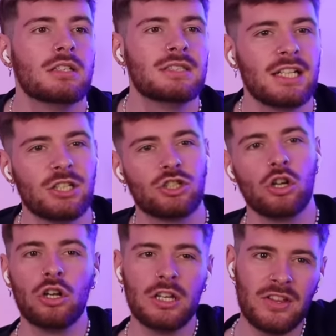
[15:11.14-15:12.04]
See,
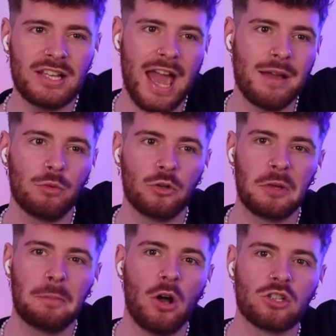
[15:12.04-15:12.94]
surely the game would
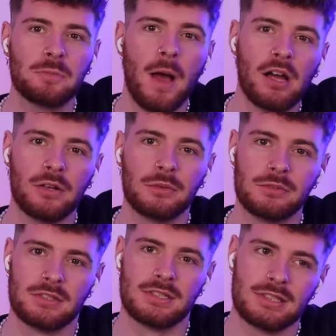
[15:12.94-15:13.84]
be
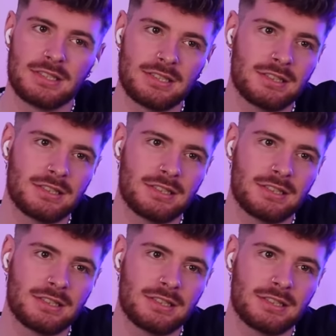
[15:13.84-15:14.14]
postponed